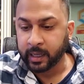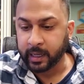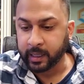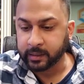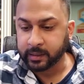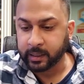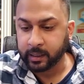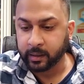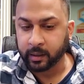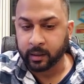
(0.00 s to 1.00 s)
And
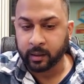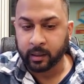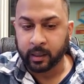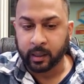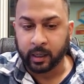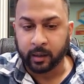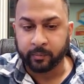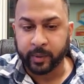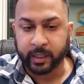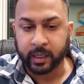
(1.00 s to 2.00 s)
here,
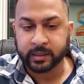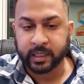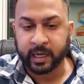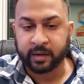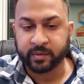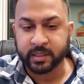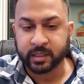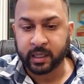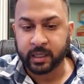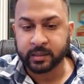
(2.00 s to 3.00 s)
because I have these
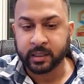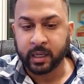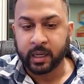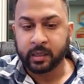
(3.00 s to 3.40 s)
lines,